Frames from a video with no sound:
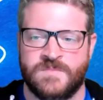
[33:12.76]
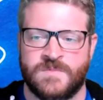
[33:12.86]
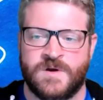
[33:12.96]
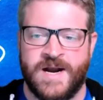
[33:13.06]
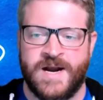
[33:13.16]

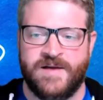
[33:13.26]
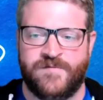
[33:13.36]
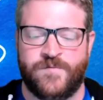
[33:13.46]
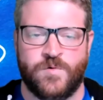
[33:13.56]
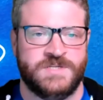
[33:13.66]
All right, I have
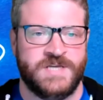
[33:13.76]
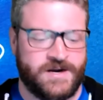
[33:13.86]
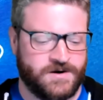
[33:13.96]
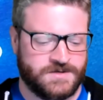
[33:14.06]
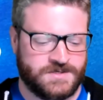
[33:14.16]
4
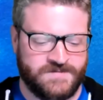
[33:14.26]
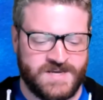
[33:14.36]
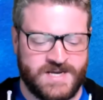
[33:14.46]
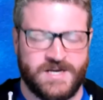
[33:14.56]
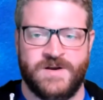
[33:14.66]
takers, so I've
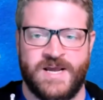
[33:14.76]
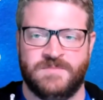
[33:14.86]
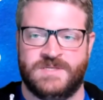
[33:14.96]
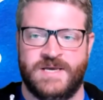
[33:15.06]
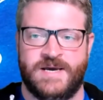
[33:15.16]
taken your
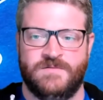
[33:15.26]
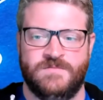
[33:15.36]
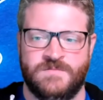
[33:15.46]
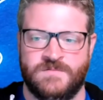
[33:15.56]
names down.